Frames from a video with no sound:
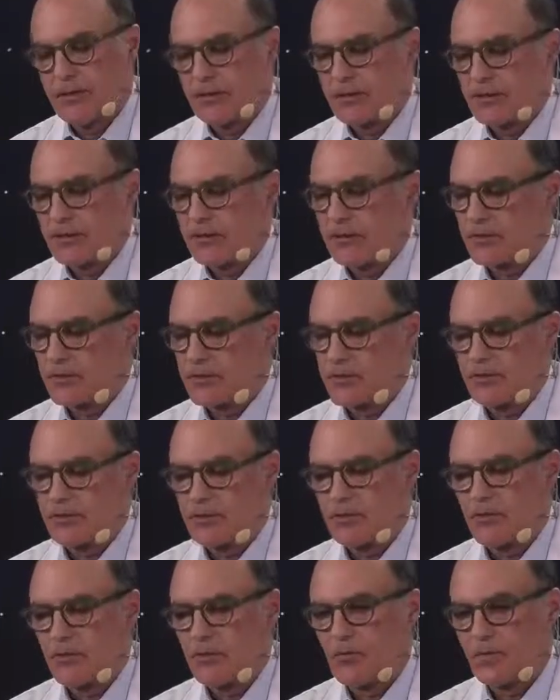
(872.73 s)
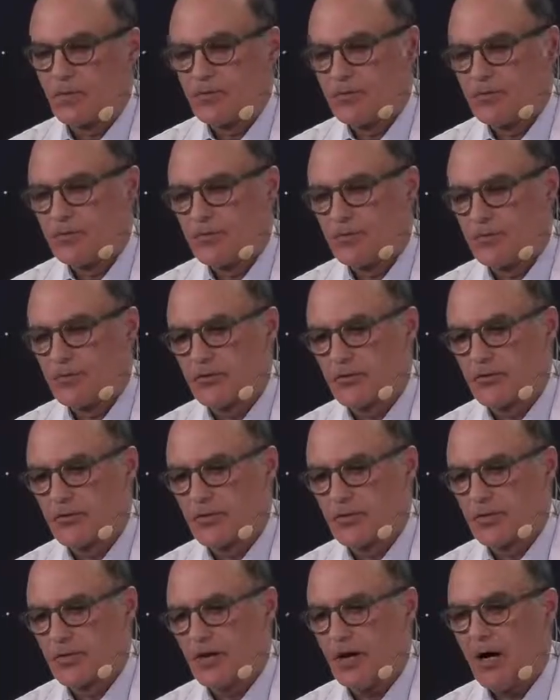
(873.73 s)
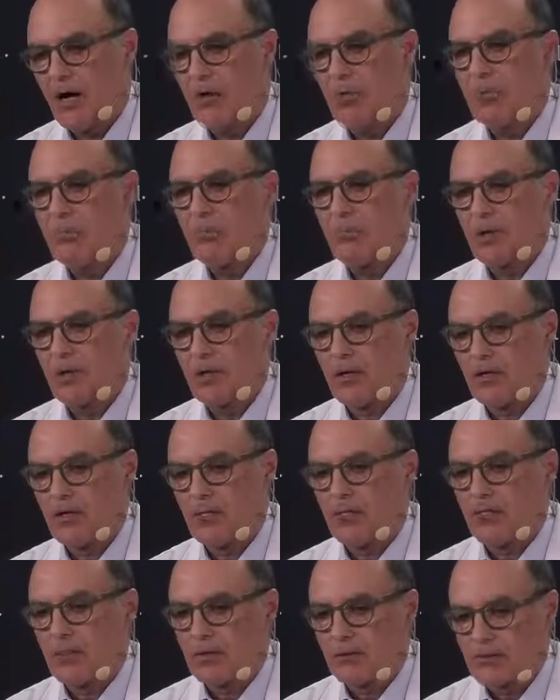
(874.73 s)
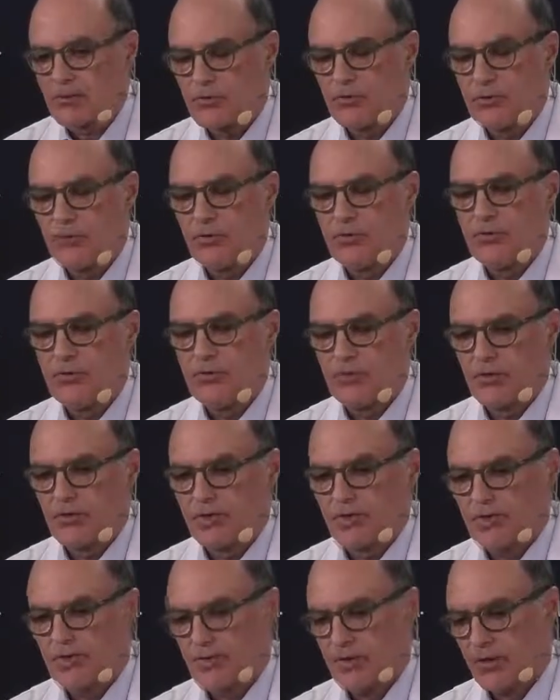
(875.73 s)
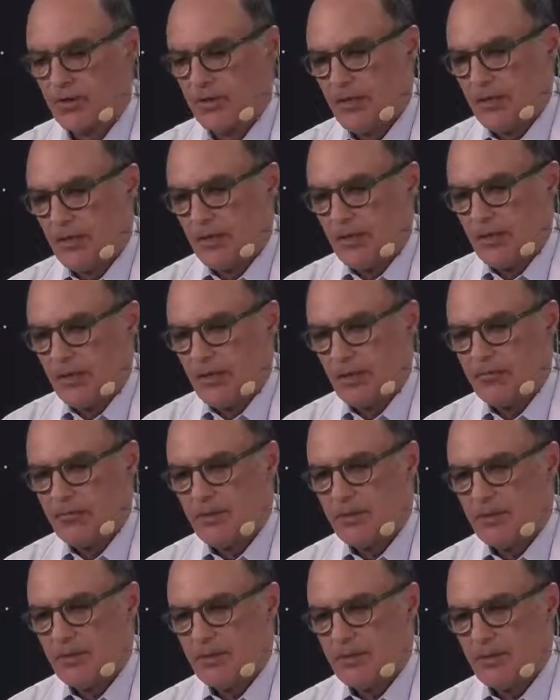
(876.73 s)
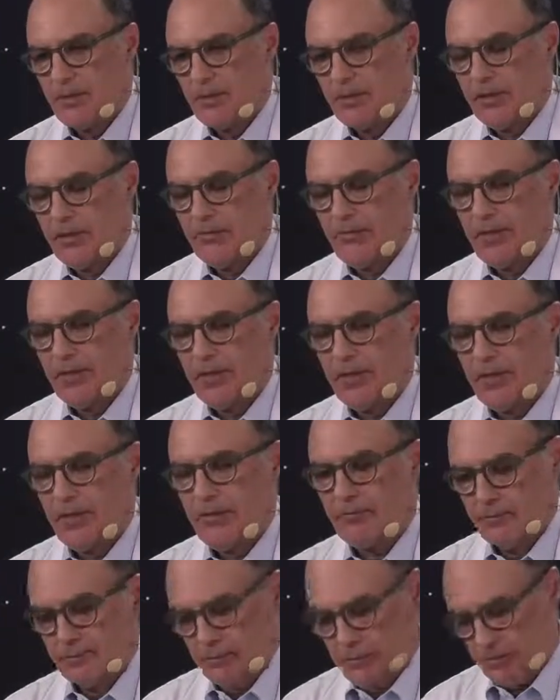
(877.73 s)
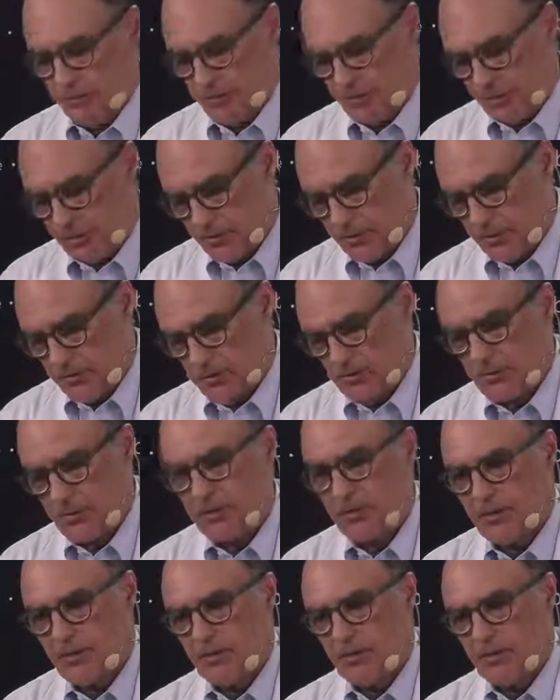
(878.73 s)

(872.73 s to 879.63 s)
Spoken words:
This is a typical question, about how much you inject. If I have to be honest,